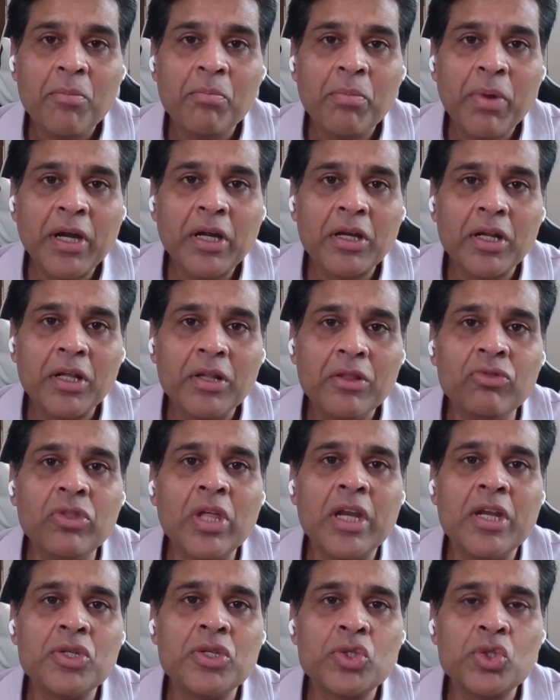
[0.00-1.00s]
But
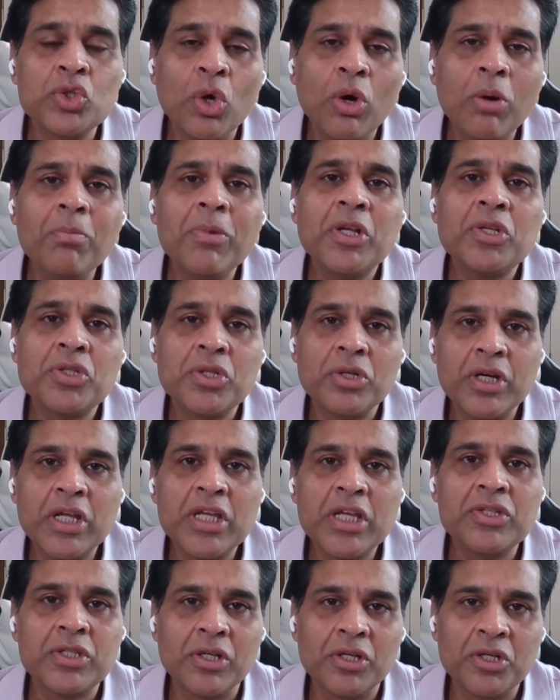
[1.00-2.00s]
there is so much
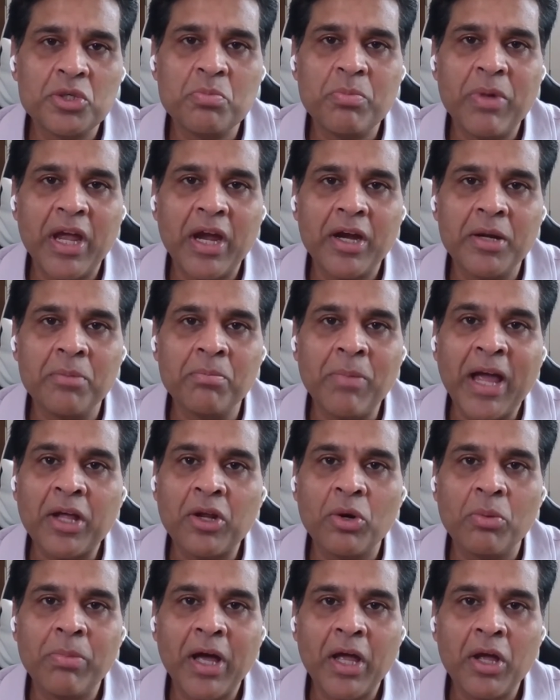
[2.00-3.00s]
research behind
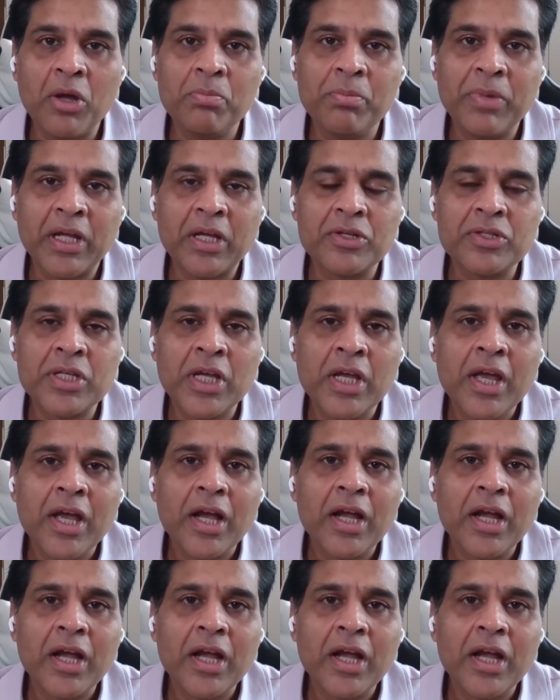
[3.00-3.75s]
microbiome, because